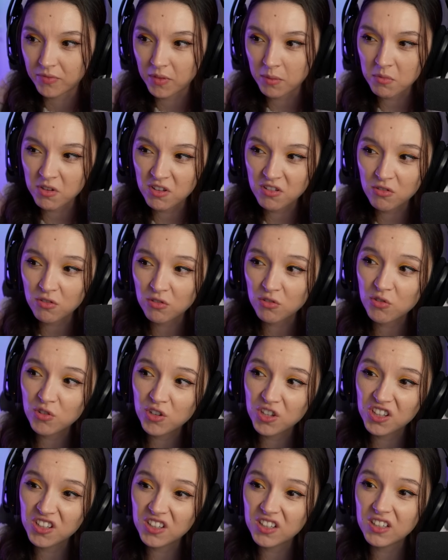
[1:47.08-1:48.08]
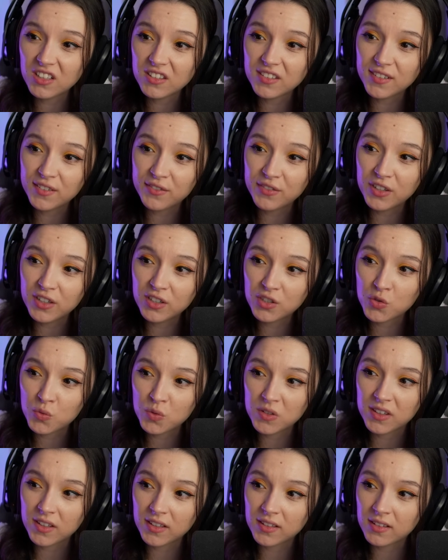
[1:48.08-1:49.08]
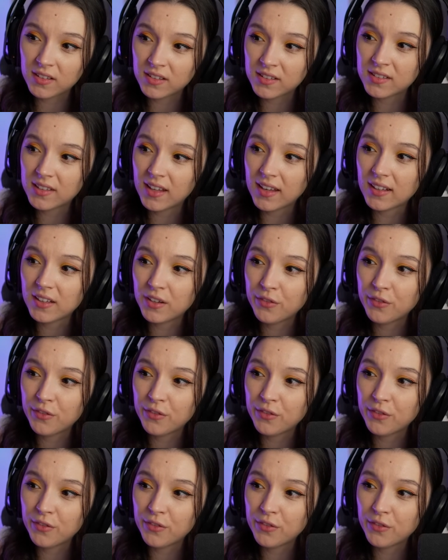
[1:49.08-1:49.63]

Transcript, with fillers: I mean, you're going in a little village with exactly